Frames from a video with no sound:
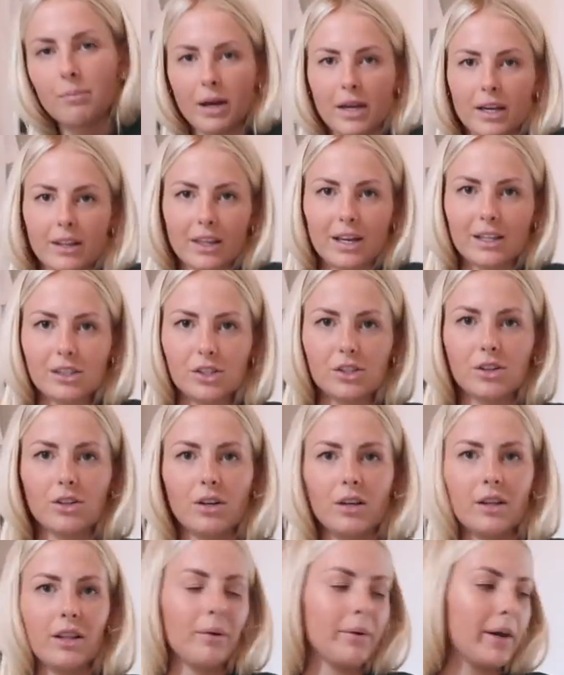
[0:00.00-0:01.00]
Am I in that
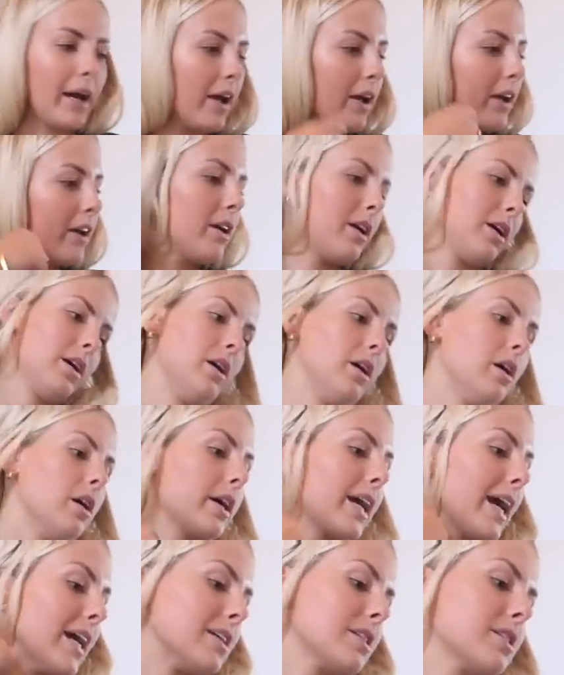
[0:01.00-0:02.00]
shop? There we go.
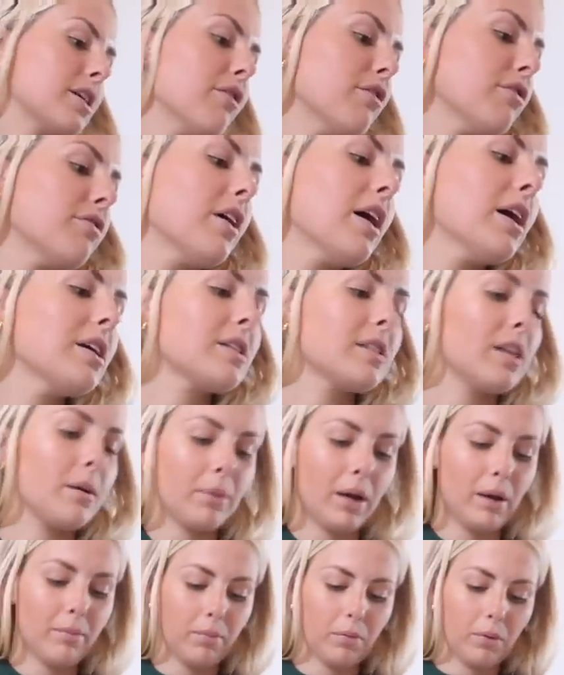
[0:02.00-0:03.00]
Okay, so first
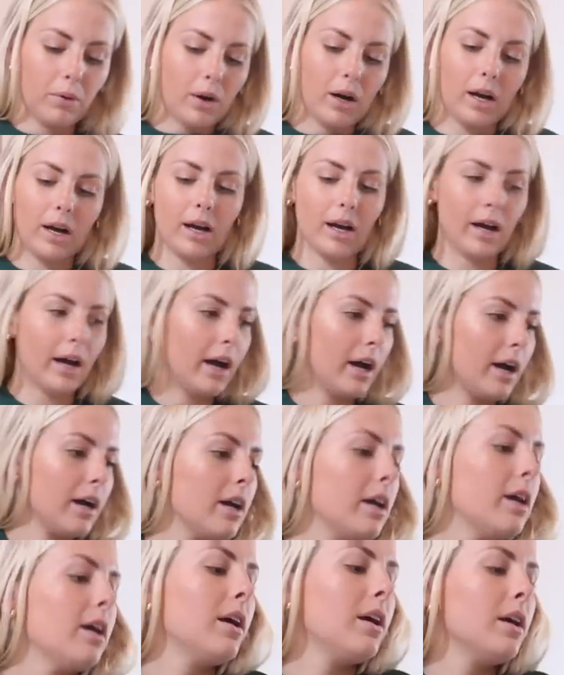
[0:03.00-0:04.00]
up, I bought her
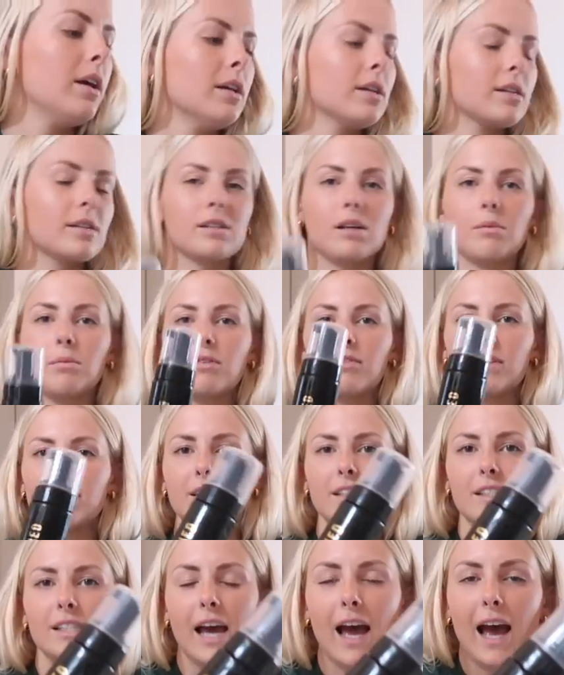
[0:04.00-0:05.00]
some of
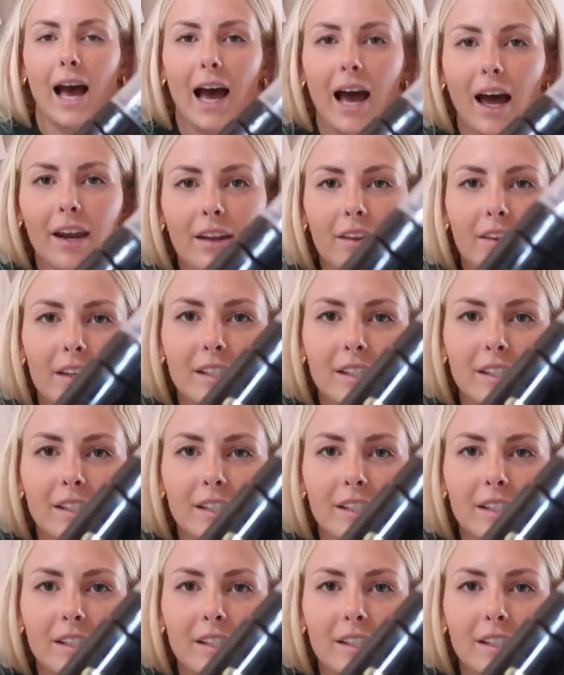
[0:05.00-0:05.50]
this tan.